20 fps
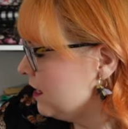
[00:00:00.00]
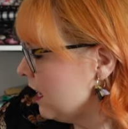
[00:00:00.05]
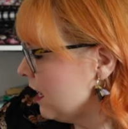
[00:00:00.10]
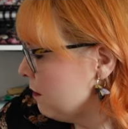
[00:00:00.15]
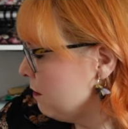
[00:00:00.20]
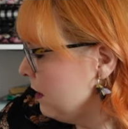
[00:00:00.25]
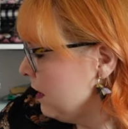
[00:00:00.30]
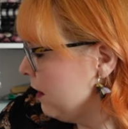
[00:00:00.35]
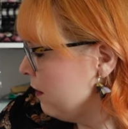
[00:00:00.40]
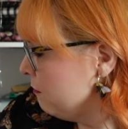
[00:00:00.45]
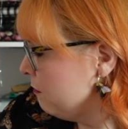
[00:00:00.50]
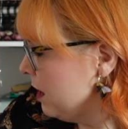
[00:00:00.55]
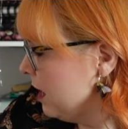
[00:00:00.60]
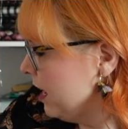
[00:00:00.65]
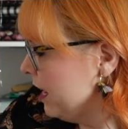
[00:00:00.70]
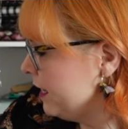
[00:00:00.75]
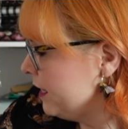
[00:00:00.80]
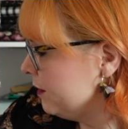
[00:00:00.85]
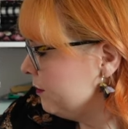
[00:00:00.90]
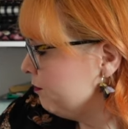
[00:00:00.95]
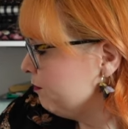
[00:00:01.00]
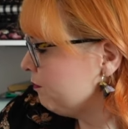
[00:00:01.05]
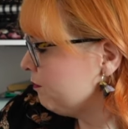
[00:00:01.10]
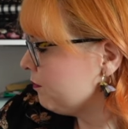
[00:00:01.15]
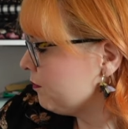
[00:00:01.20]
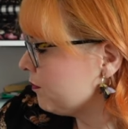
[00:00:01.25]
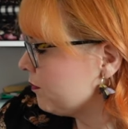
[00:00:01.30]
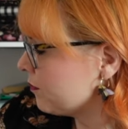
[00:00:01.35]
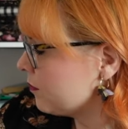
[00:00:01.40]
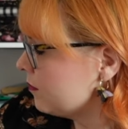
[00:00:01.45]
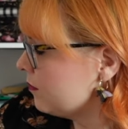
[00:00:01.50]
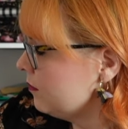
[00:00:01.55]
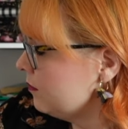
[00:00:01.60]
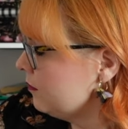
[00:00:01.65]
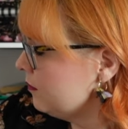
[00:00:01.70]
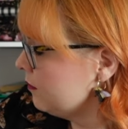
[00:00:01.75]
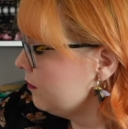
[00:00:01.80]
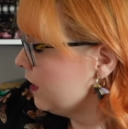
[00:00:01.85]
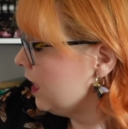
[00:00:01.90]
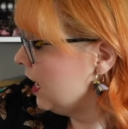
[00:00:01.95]
like, I mean, I've made,
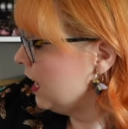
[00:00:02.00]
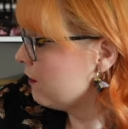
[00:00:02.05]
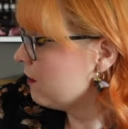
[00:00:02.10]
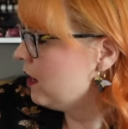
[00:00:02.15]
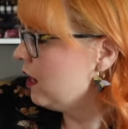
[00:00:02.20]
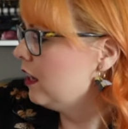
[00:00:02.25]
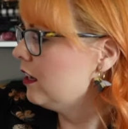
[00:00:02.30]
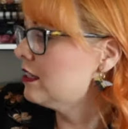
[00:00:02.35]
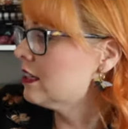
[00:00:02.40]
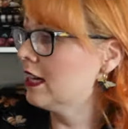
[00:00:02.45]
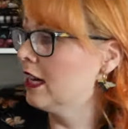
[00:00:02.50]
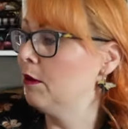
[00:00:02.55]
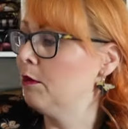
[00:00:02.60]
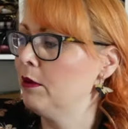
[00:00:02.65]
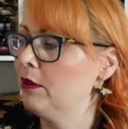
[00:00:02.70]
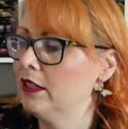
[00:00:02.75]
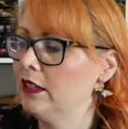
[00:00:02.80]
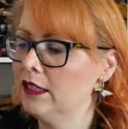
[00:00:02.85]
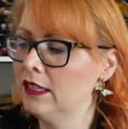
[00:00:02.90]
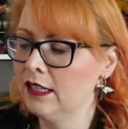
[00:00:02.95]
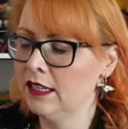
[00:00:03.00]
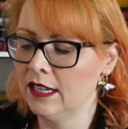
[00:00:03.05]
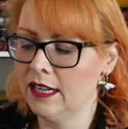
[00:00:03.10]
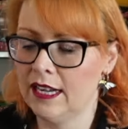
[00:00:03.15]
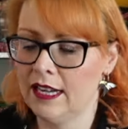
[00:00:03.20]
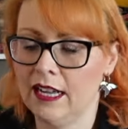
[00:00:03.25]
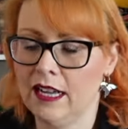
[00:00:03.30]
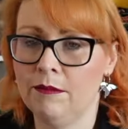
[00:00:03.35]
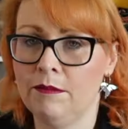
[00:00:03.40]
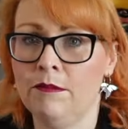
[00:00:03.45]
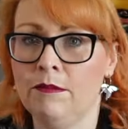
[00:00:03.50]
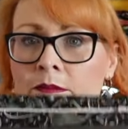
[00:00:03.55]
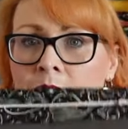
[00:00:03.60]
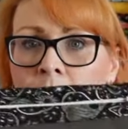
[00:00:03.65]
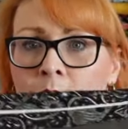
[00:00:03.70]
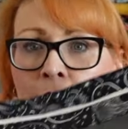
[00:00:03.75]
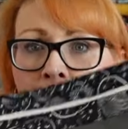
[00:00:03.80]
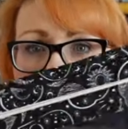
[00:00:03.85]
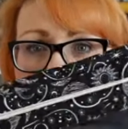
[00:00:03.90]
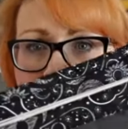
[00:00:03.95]
and I've cut a couple
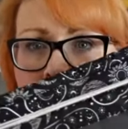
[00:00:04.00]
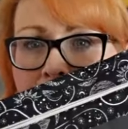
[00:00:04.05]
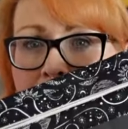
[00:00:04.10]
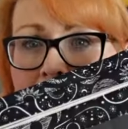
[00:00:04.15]
project